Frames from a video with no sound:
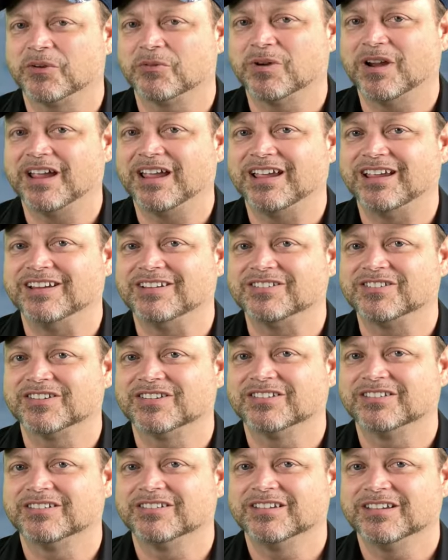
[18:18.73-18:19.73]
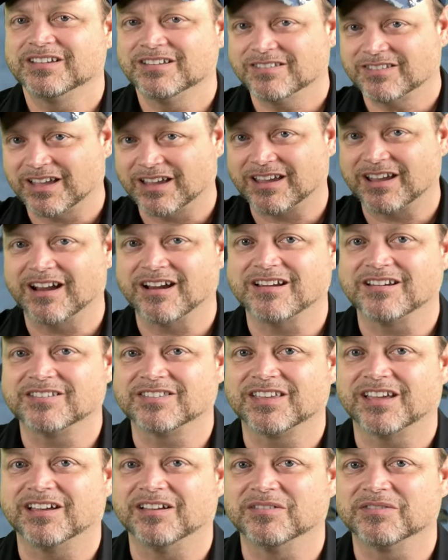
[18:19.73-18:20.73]
the range. Take care of
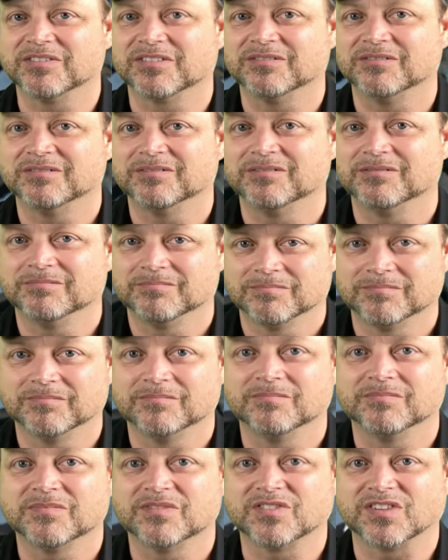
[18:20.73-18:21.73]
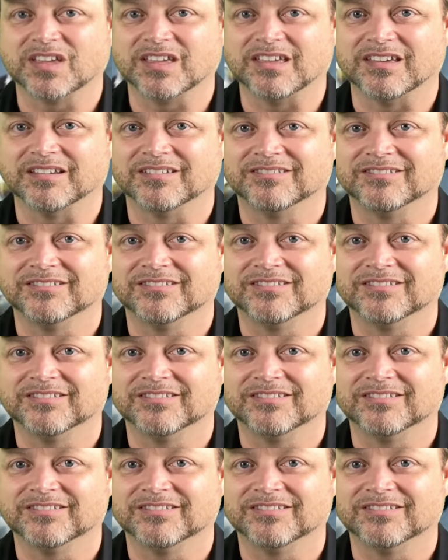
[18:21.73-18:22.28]
yourselves. See ya.